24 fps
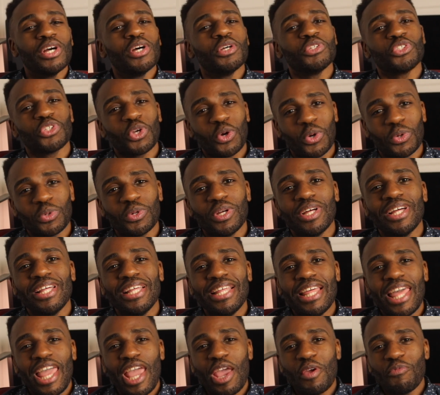So
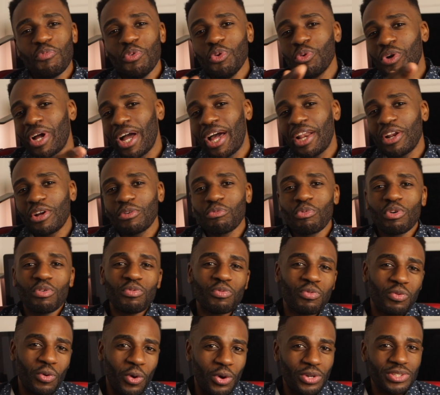if you kind of
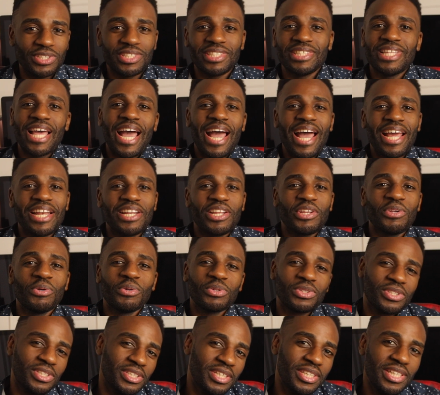reverse that, you'll
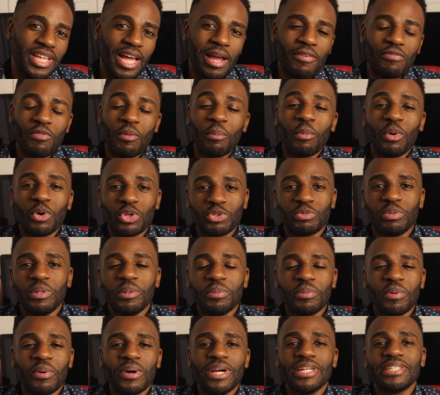see that for most
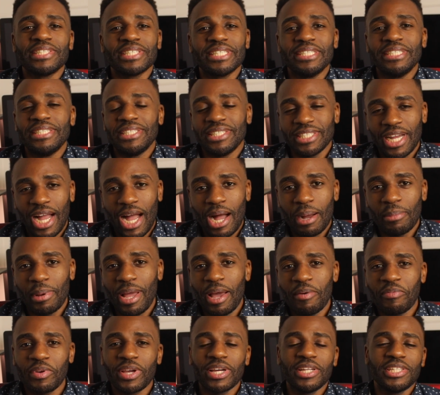people it's a job.
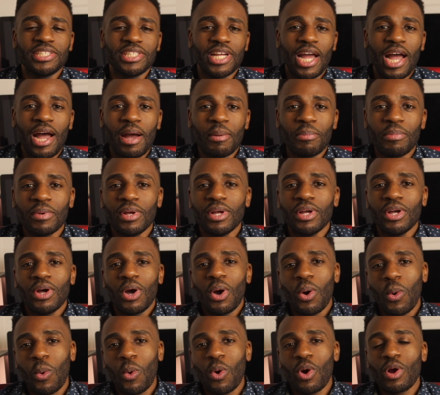Having a job,
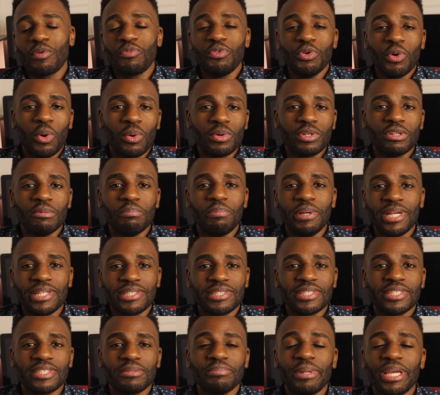or if you own a
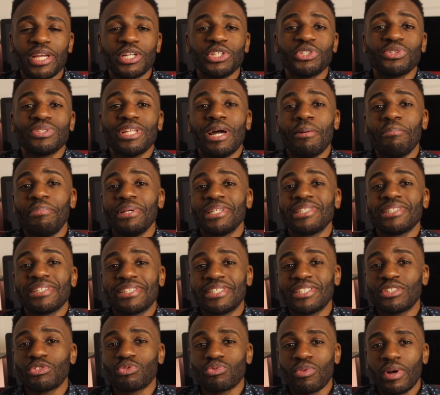business, making sure that business
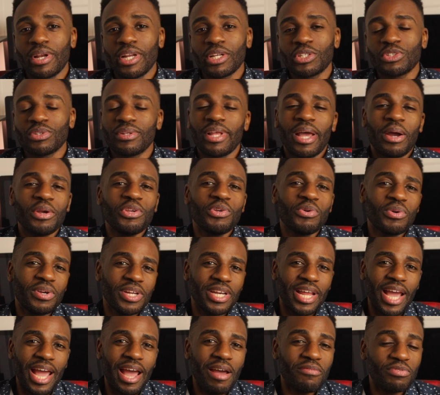is running so that you
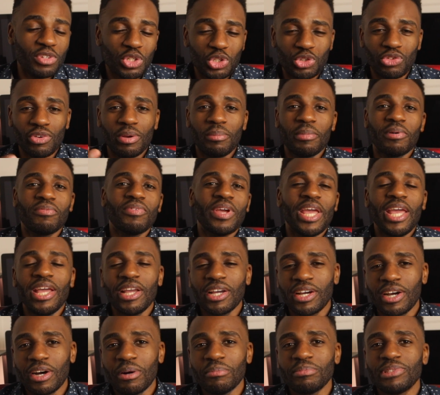can have the stream of
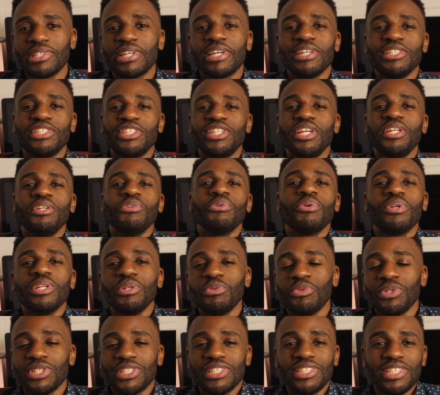income to continually
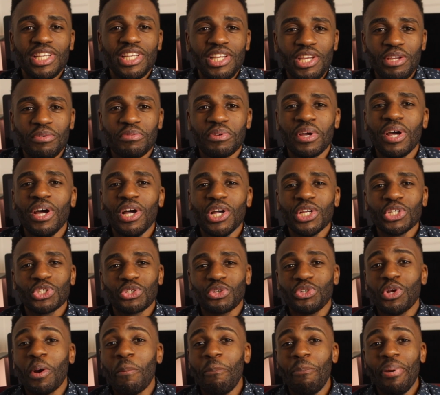receive so
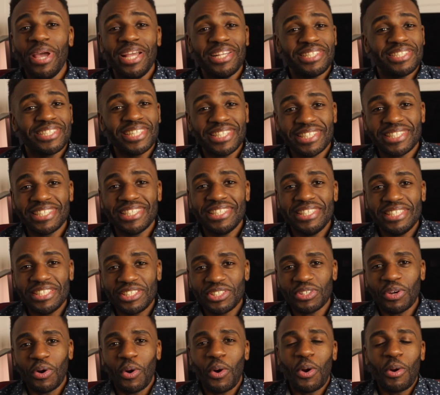your basic needs
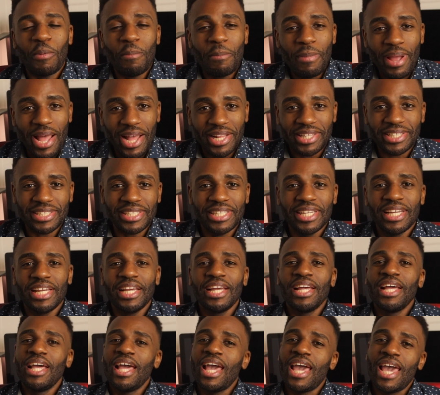are met.
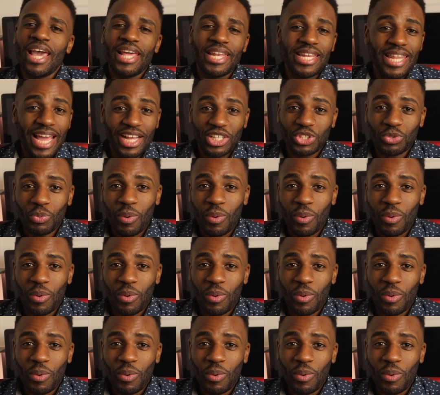That's